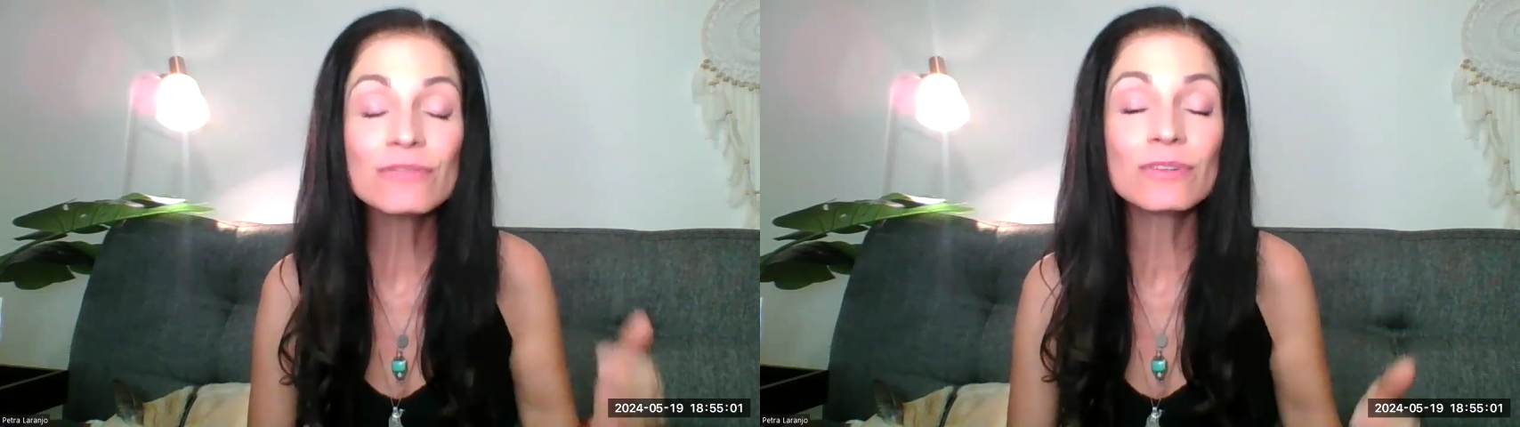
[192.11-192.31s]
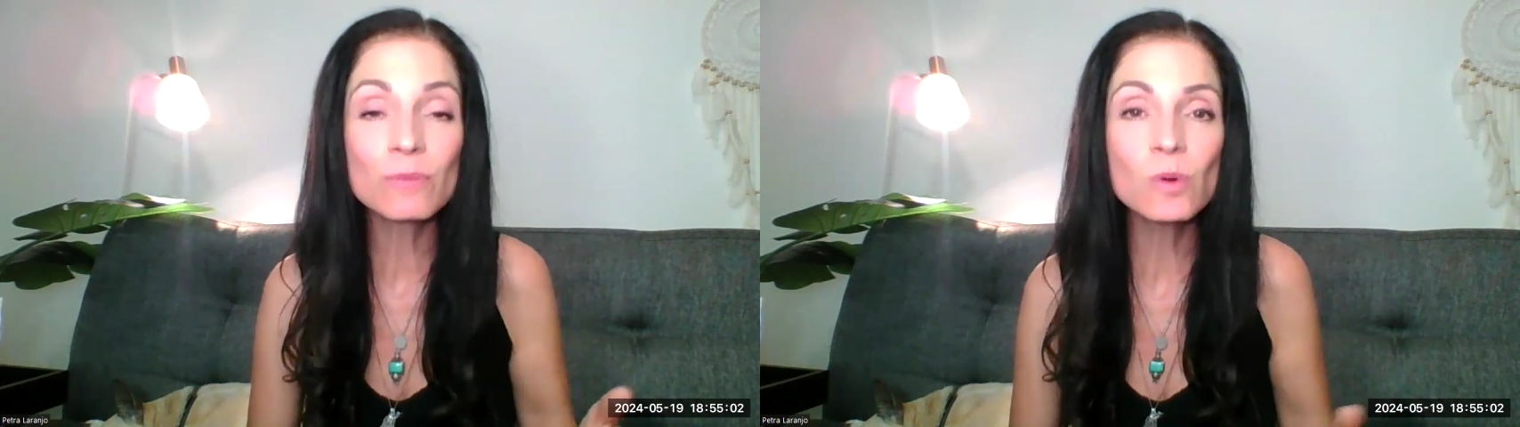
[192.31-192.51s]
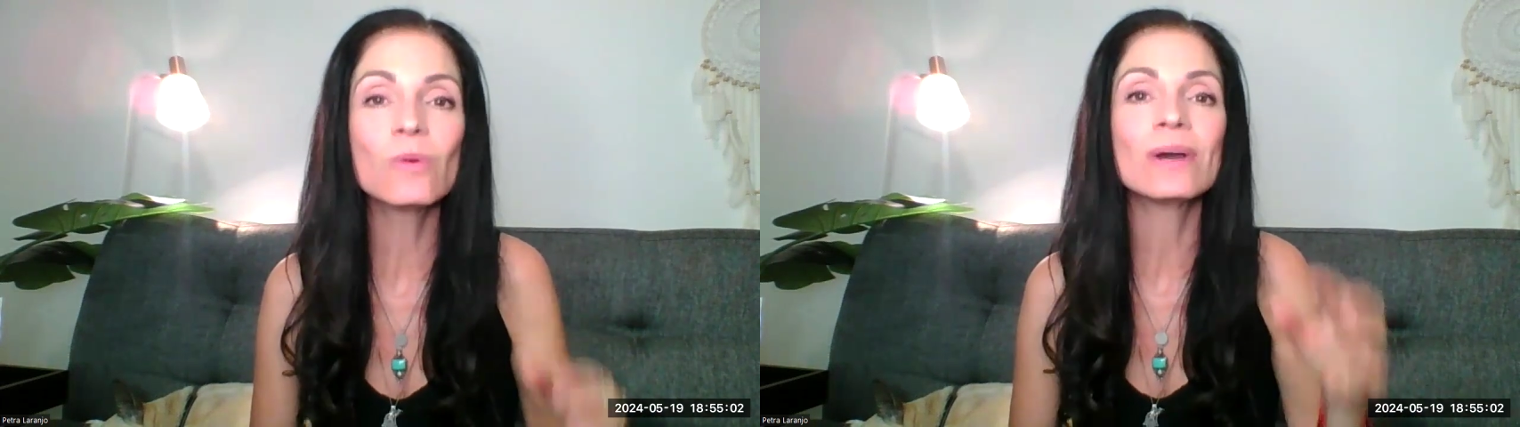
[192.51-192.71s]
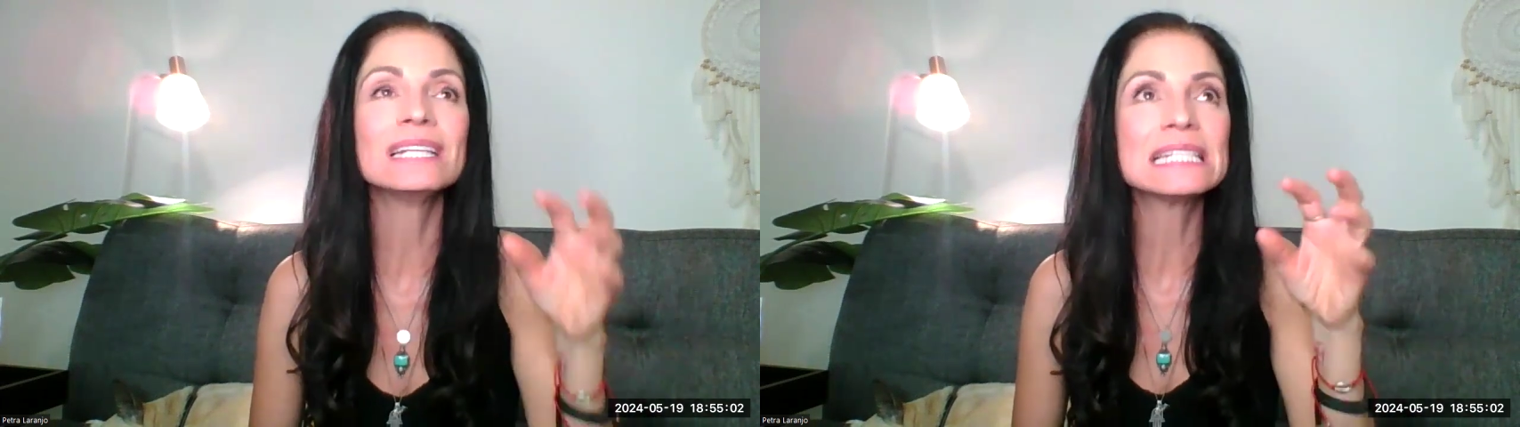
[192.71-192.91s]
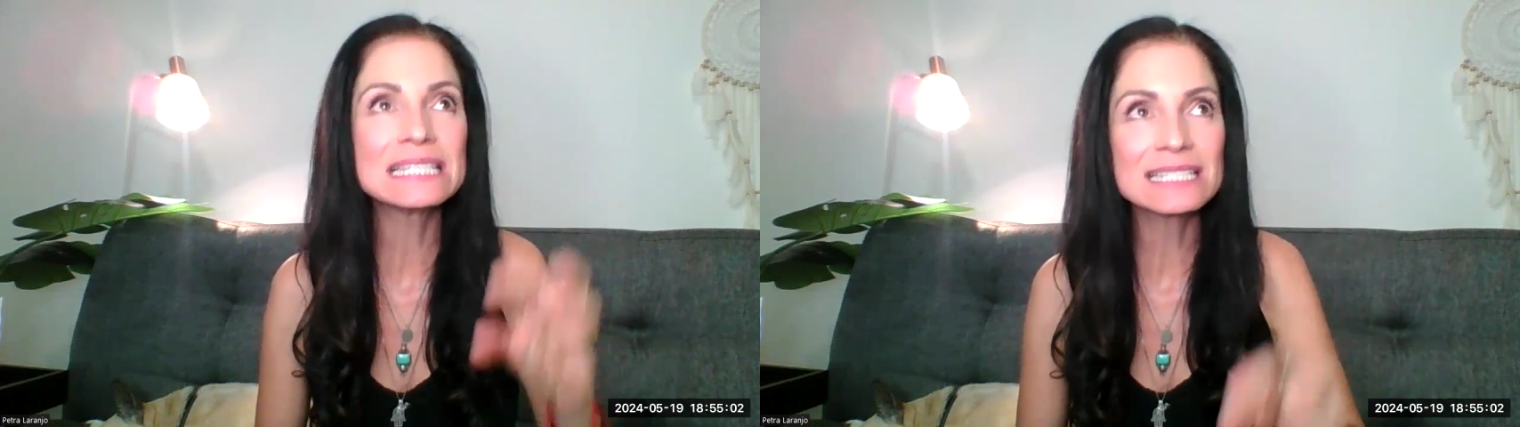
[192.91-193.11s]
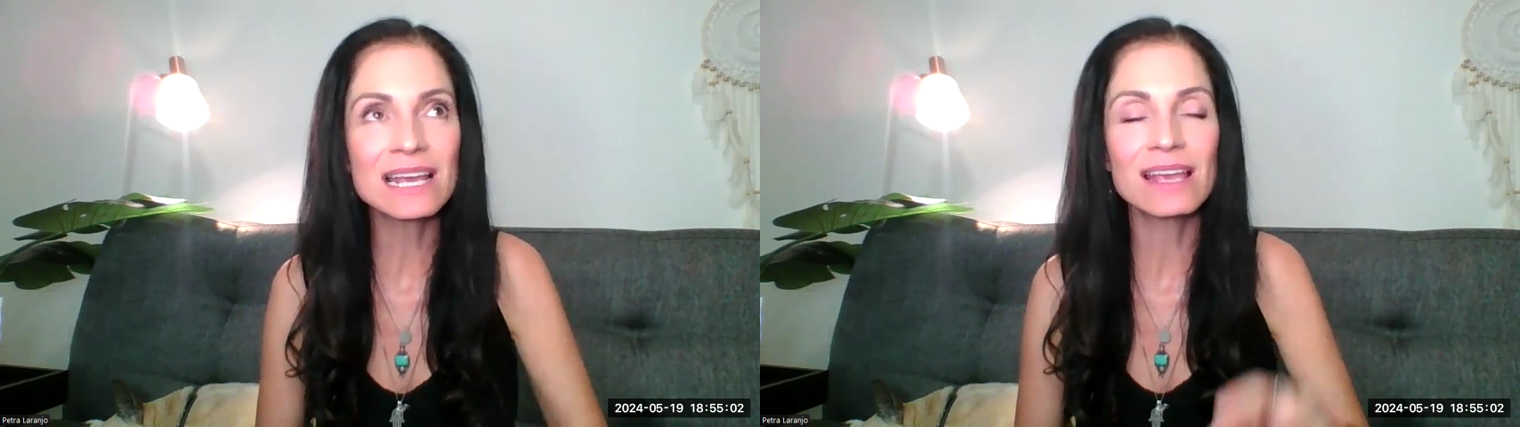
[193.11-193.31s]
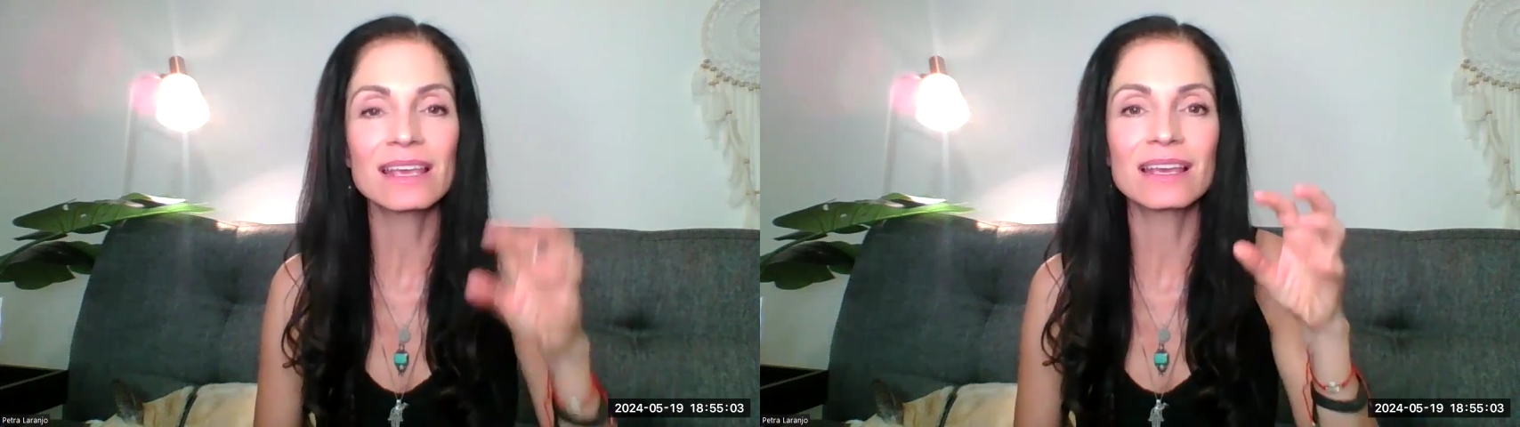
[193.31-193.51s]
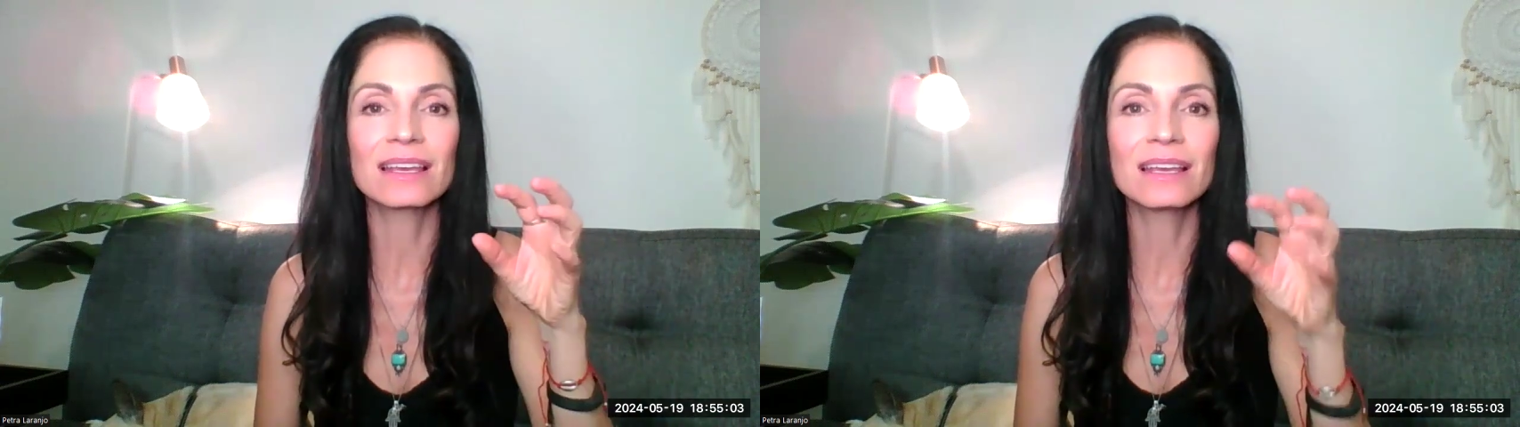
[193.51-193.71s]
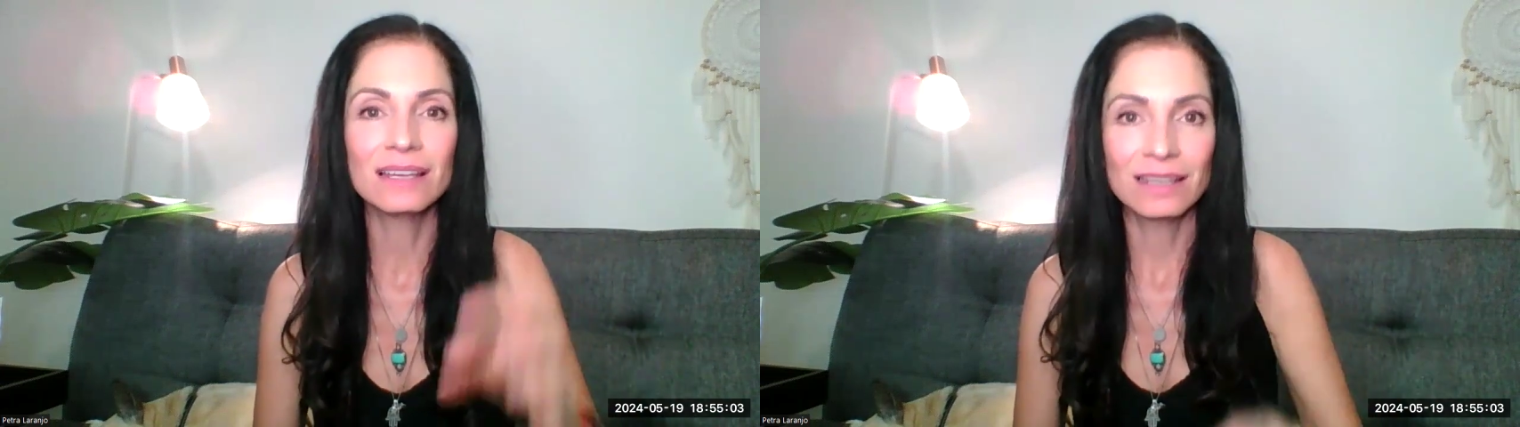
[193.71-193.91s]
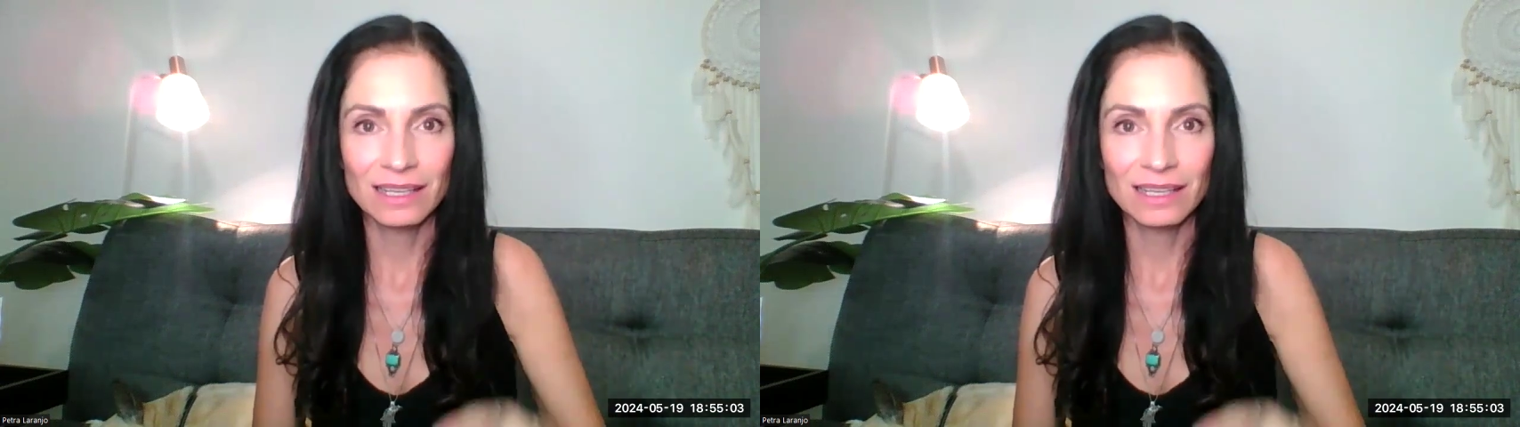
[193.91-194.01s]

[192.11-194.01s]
even more in staying